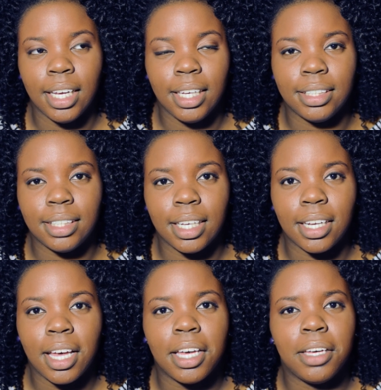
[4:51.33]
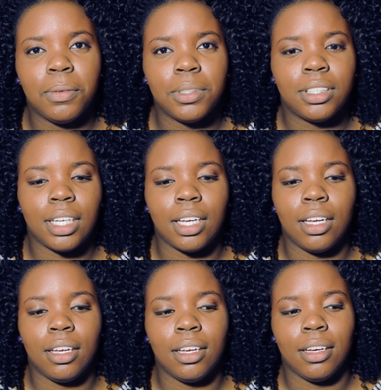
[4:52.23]
he said he wished that
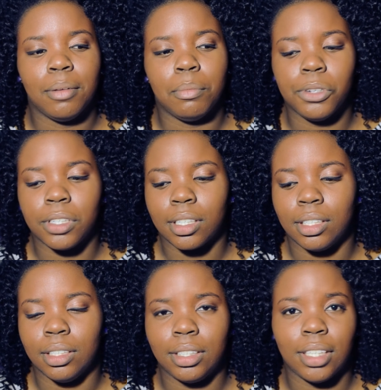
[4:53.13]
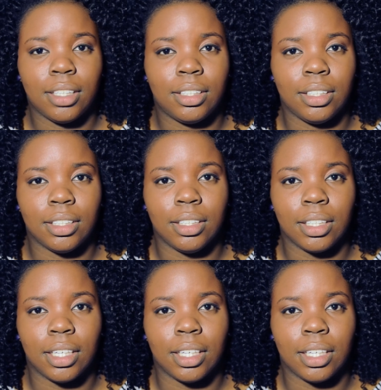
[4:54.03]
Brooke and Stacia